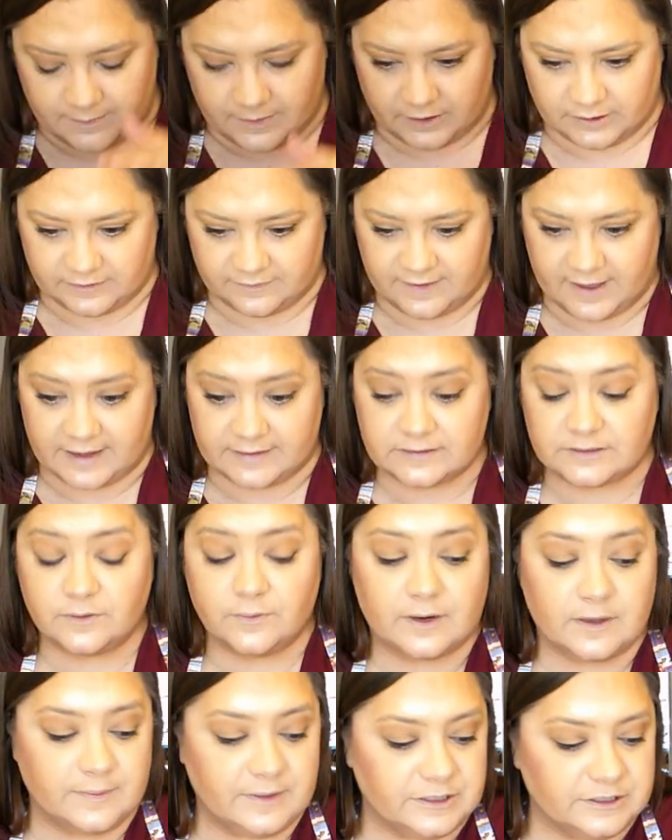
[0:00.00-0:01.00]
all of that. So
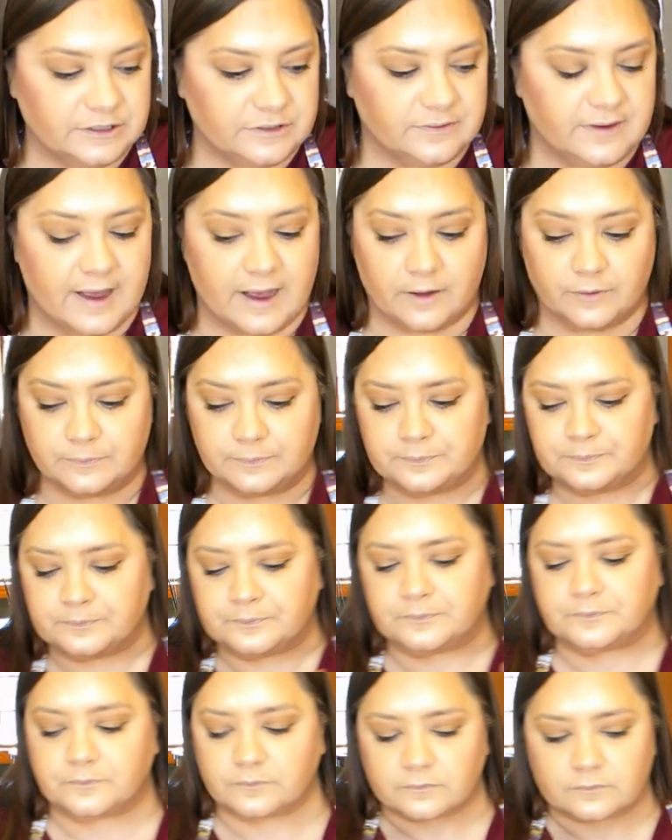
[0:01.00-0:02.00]
what I'm going to do now
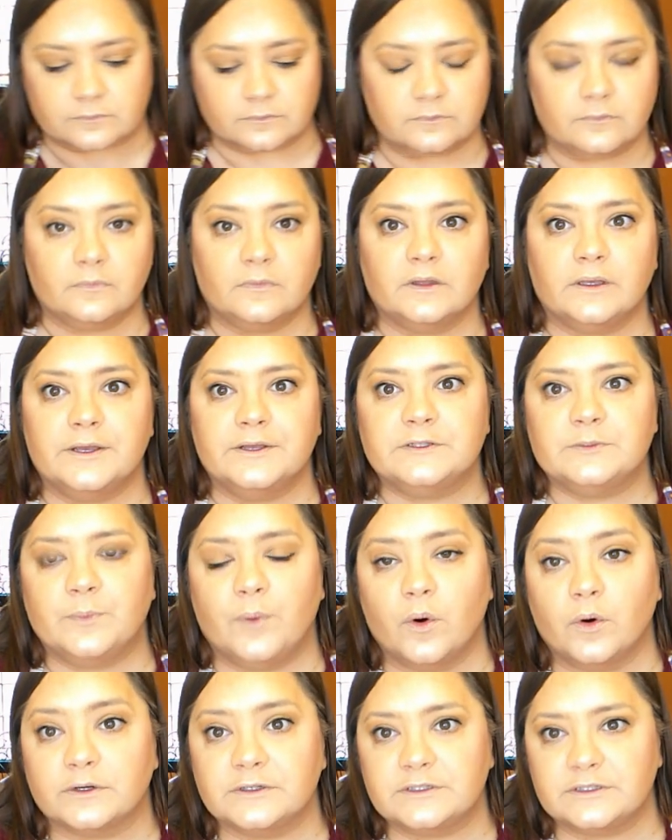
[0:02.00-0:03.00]
is
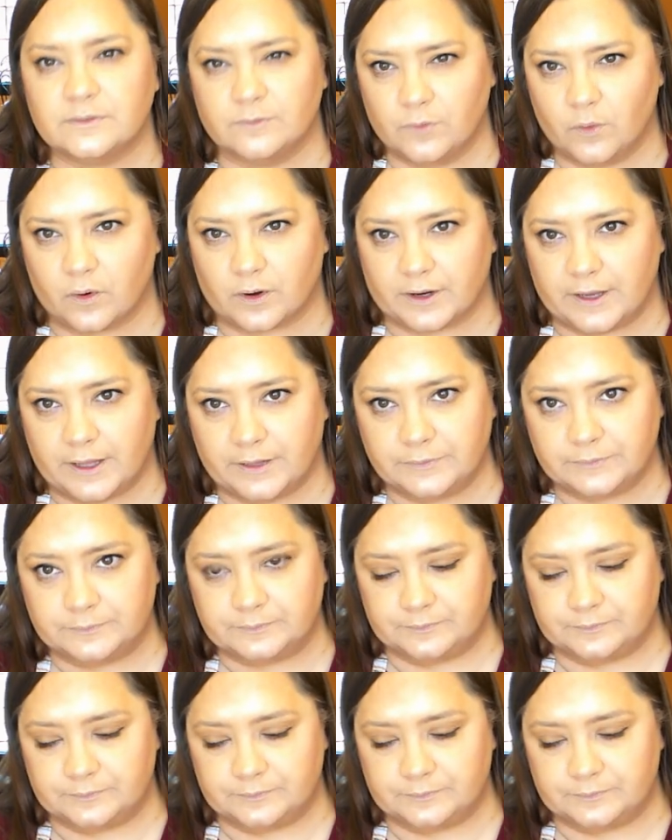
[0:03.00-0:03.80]
pour some more in